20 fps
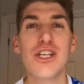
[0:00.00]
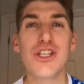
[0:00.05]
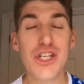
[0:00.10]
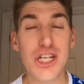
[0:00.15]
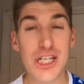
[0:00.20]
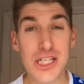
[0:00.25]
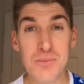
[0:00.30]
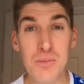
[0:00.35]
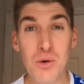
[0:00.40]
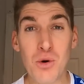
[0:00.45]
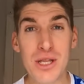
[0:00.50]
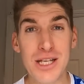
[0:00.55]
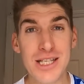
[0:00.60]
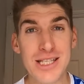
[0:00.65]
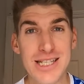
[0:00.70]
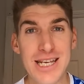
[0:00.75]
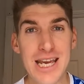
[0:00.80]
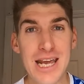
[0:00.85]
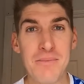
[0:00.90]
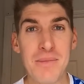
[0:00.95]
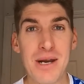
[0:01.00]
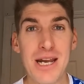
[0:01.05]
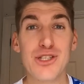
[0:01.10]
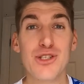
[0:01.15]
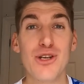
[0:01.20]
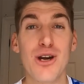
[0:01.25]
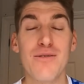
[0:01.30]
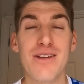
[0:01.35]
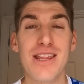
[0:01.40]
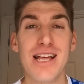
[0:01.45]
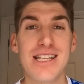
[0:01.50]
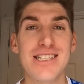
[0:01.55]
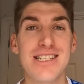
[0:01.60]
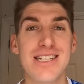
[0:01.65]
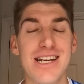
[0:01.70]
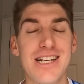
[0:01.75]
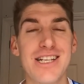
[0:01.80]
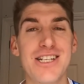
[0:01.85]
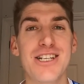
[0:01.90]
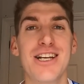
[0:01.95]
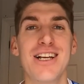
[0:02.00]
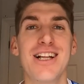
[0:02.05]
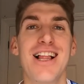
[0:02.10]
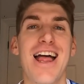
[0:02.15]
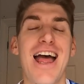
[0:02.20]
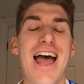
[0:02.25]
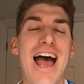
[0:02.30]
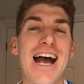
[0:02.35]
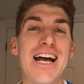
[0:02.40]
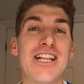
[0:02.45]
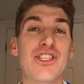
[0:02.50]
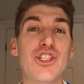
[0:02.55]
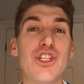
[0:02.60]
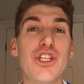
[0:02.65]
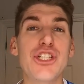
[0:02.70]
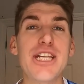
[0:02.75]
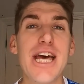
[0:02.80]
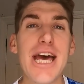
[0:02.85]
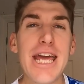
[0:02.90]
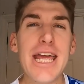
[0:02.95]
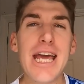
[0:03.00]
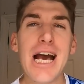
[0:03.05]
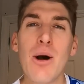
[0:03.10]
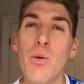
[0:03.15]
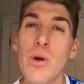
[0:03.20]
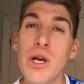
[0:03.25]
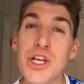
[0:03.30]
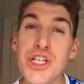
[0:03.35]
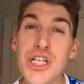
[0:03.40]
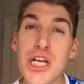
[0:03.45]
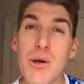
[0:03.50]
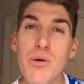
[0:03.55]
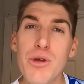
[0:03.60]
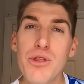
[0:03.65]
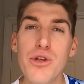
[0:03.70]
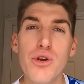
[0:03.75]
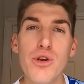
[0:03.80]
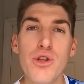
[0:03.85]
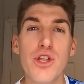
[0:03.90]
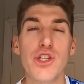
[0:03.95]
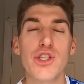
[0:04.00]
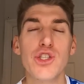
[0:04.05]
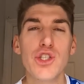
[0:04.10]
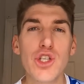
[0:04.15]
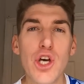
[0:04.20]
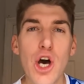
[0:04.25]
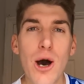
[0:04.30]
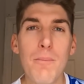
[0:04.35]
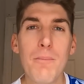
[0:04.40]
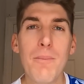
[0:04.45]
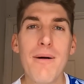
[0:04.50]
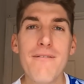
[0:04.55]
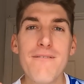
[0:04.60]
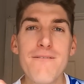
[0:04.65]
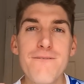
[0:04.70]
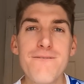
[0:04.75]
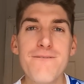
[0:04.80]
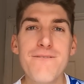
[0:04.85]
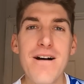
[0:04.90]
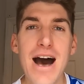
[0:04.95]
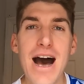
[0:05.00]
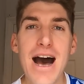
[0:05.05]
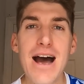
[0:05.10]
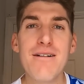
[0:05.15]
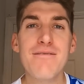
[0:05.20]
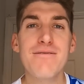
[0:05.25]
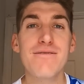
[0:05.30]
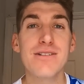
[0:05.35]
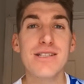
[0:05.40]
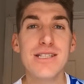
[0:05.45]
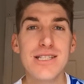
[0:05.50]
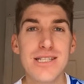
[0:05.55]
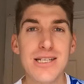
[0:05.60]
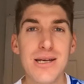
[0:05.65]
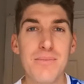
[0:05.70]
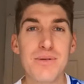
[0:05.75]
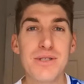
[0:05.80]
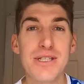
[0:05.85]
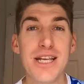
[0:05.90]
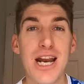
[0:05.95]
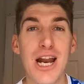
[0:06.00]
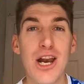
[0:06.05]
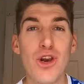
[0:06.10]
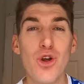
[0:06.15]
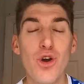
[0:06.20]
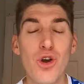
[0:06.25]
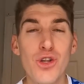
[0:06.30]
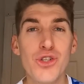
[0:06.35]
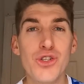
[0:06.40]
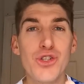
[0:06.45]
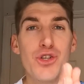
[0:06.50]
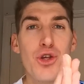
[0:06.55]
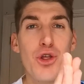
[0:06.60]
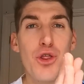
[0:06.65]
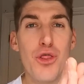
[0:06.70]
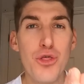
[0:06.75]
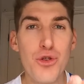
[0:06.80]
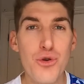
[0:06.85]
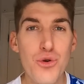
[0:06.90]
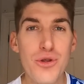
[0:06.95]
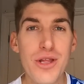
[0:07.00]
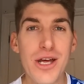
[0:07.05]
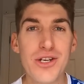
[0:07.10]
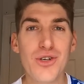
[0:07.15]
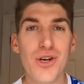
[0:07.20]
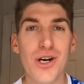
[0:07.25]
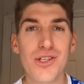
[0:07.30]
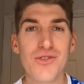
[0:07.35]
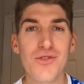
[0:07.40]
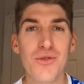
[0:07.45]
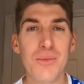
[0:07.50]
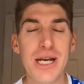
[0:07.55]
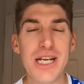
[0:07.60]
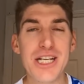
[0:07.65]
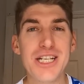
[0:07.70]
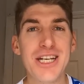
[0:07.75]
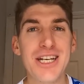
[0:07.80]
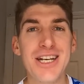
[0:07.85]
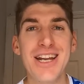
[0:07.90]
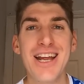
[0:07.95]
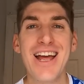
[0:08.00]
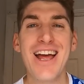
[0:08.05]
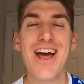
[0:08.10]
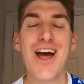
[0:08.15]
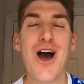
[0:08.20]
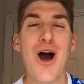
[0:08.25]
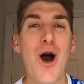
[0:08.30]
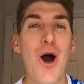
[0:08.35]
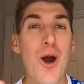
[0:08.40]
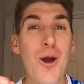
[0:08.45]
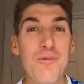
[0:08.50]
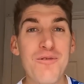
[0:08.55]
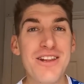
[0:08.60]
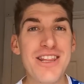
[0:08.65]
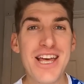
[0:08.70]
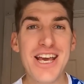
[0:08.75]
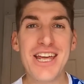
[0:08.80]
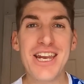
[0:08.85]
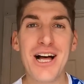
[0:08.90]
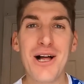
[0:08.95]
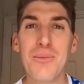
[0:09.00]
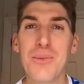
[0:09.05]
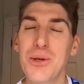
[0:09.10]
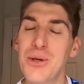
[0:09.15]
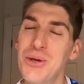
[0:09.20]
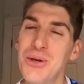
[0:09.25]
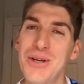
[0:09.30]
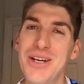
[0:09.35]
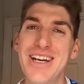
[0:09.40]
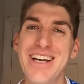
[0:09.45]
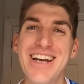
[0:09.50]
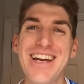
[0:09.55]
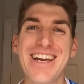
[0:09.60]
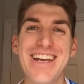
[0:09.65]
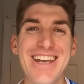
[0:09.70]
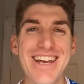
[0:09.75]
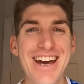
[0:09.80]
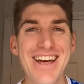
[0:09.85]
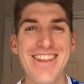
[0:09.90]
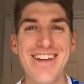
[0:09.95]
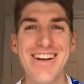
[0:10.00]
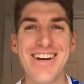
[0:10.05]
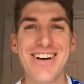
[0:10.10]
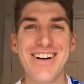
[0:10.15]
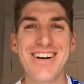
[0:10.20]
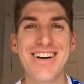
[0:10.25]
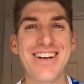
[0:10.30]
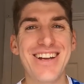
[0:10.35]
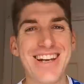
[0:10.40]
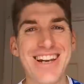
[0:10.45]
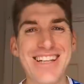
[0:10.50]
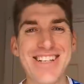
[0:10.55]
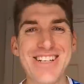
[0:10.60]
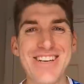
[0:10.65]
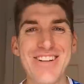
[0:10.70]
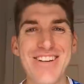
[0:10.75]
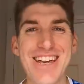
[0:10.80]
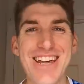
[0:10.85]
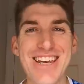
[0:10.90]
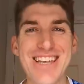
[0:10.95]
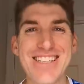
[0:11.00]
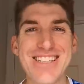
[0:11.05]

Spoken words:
just more than 10 minutes over that stage. And today I want to share with you the top 5 tips that I learned through that transformation. Hopefully they can help you. Here they are. Let's go get